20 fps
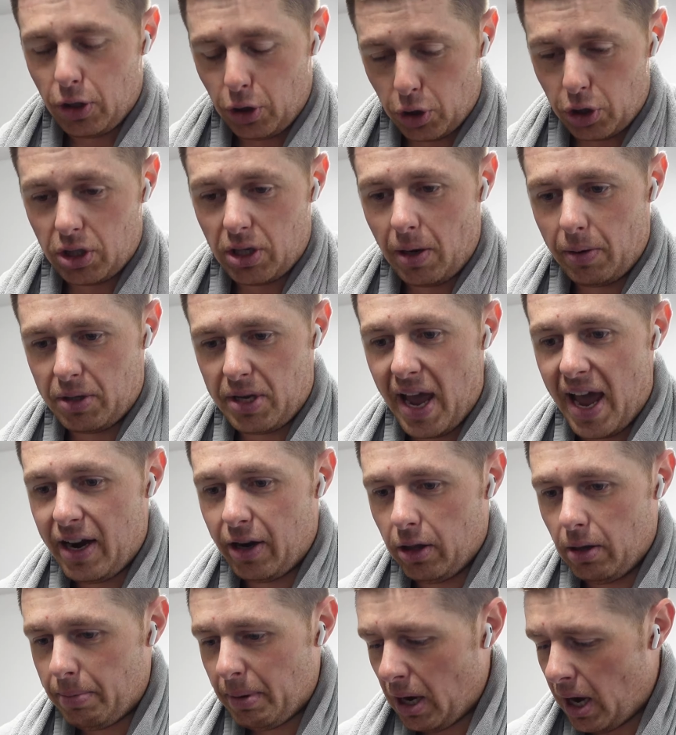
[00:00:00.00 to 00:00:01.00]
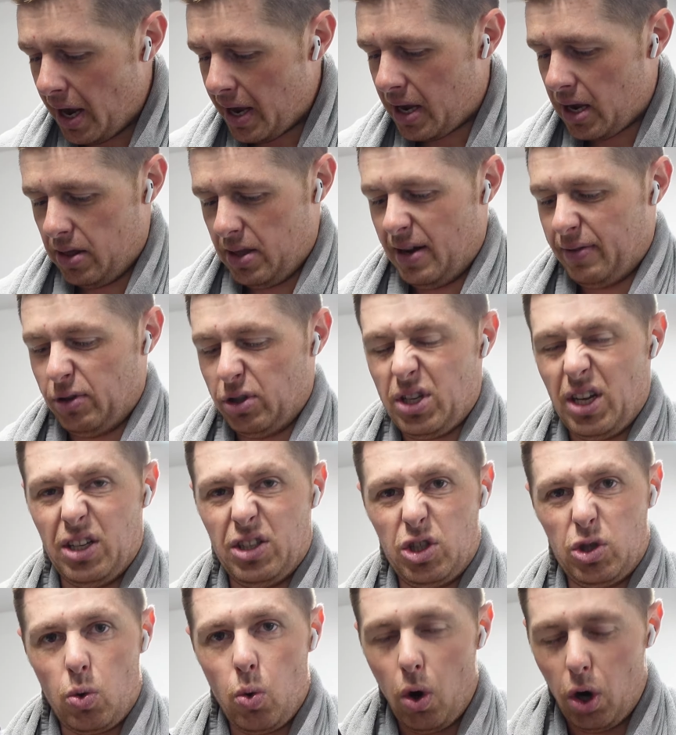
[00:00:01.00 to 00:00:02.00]
just as I was getting on the bike, and I just had
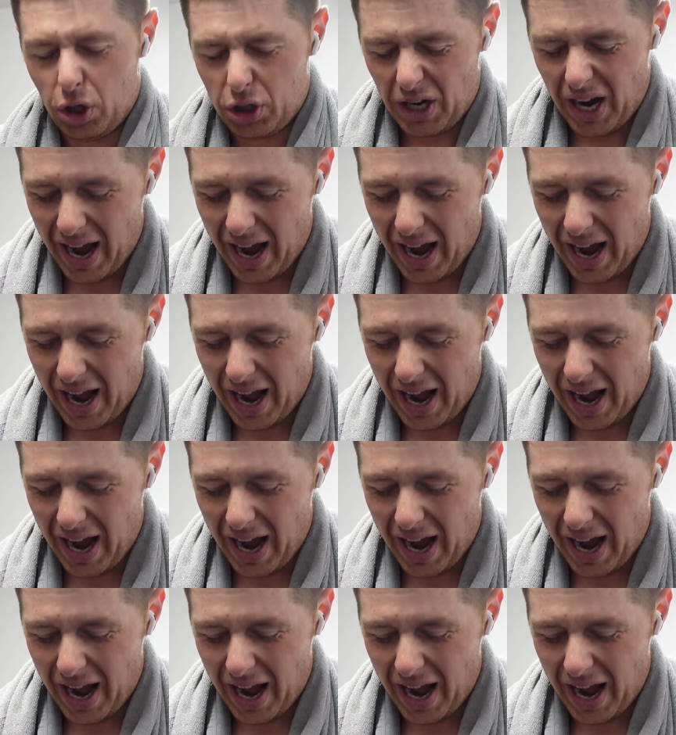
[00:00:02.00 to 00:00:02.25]
squash.